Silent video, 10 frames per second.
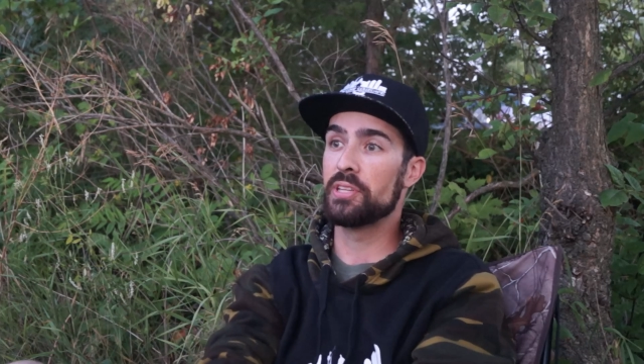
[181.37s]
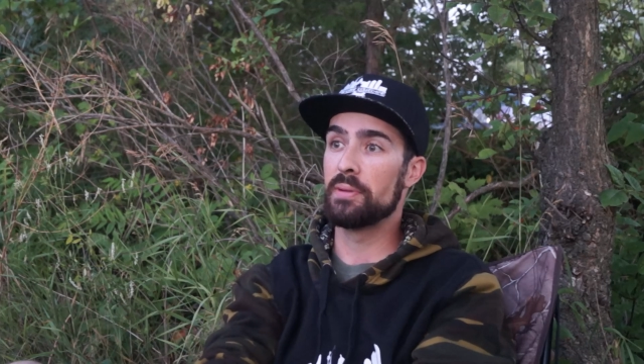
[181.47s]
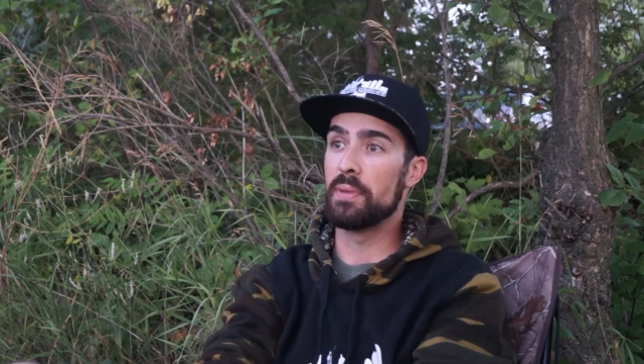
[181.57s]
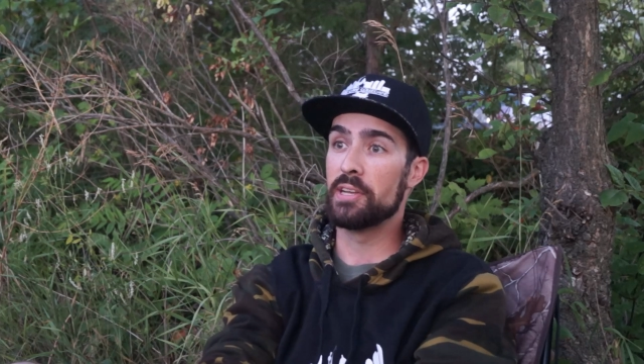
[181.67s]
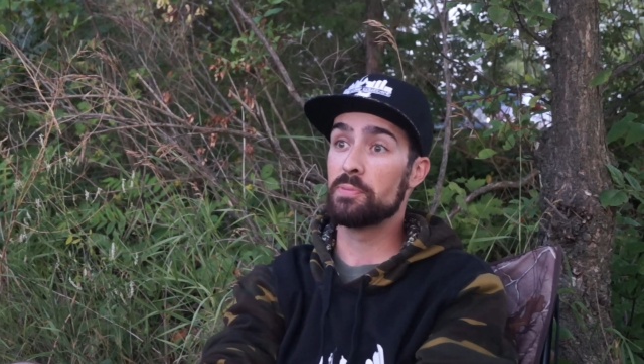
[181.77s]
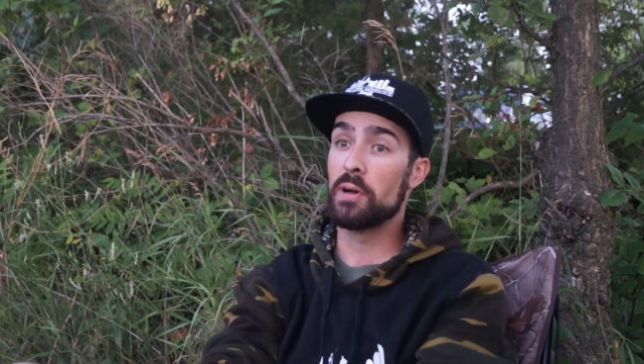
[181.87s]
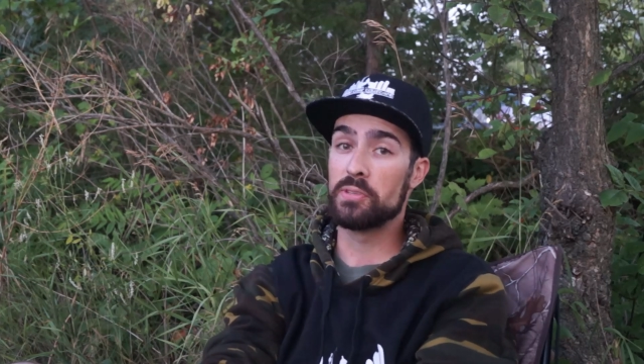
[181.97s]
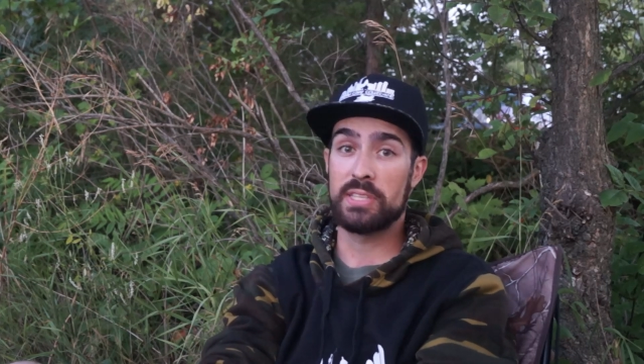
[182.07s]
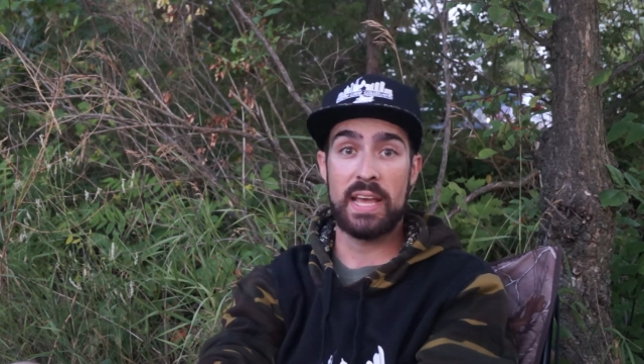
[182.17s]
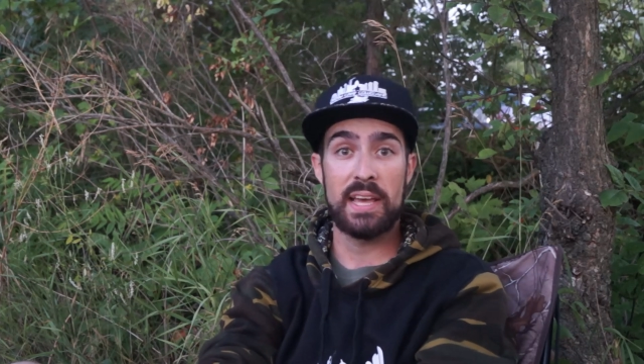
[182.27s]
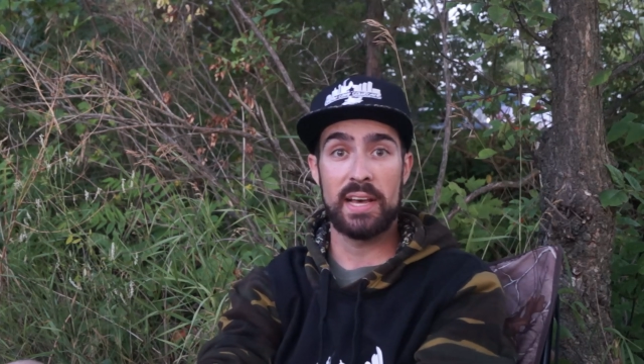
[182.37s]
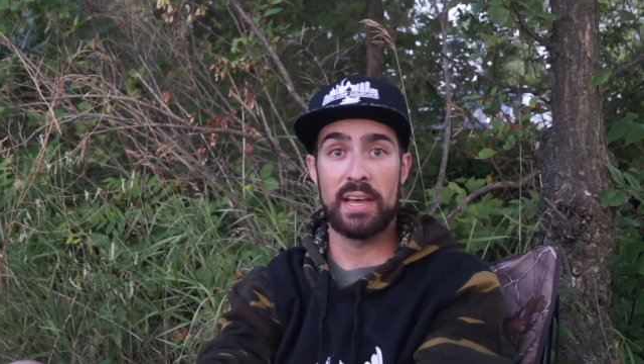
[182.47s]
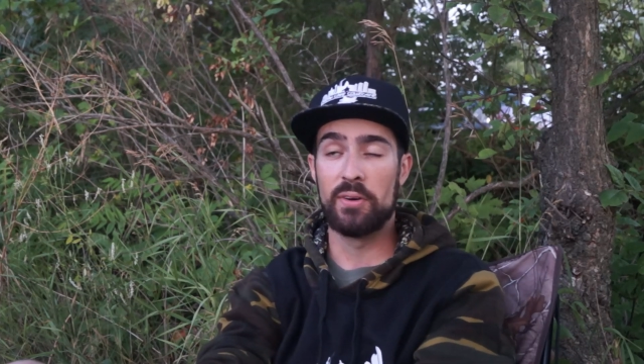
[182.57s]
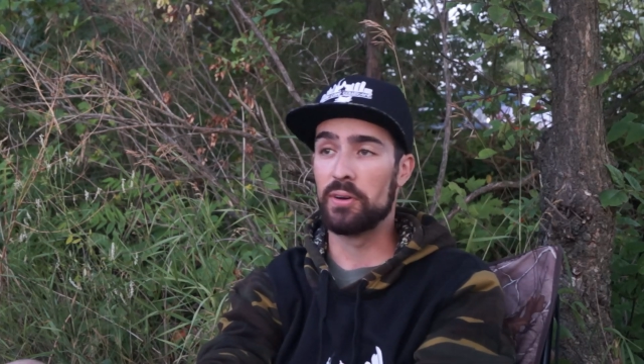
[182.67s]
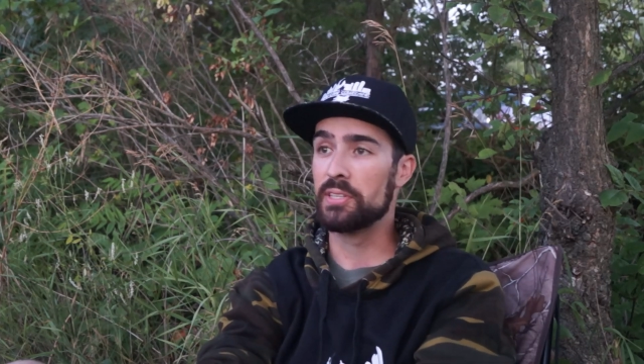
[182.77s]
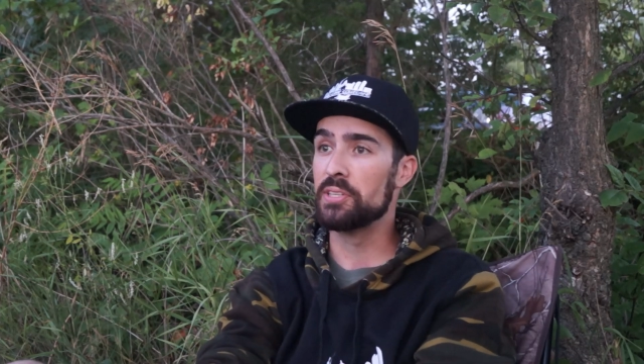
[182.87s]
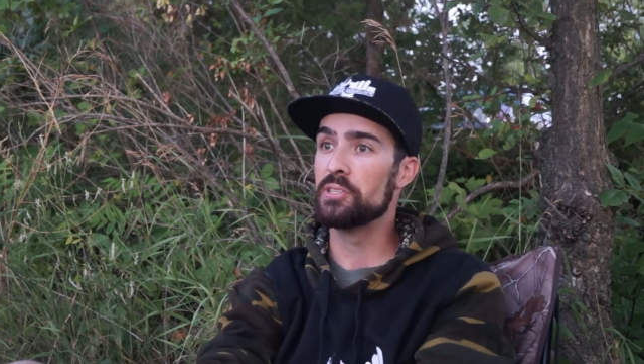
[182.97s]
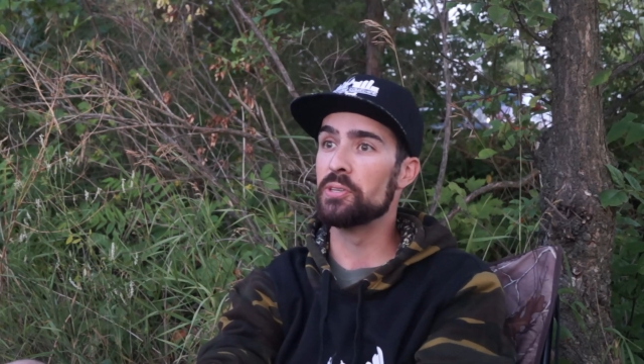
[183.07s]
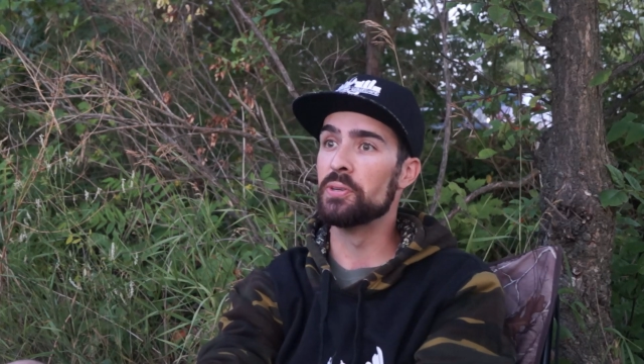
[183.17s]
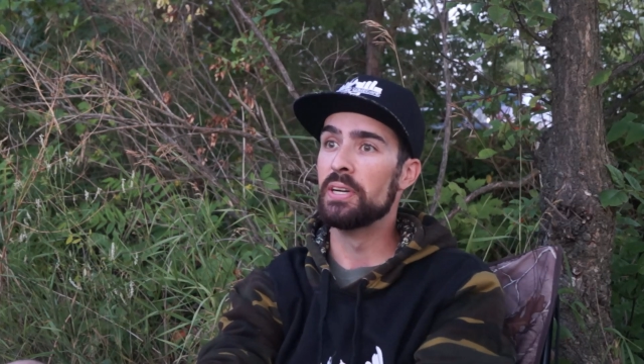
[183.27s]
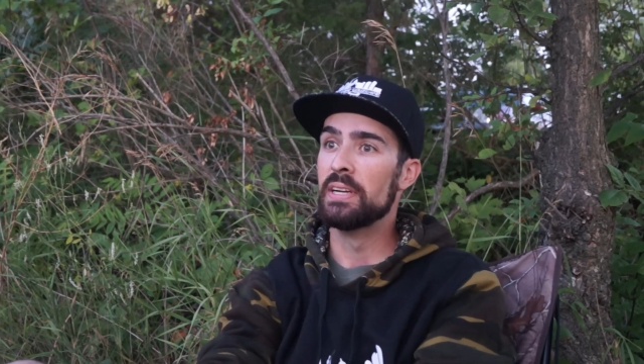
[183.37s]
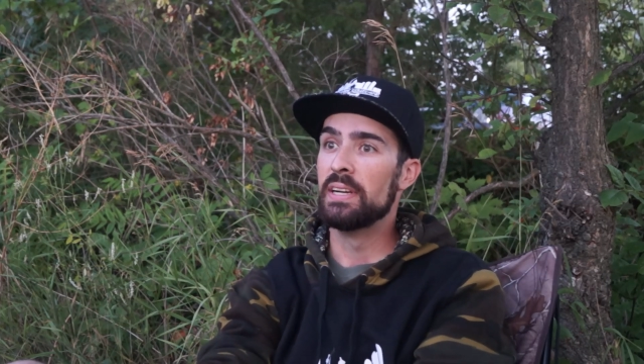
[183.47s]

that my spouse Taya had hooked into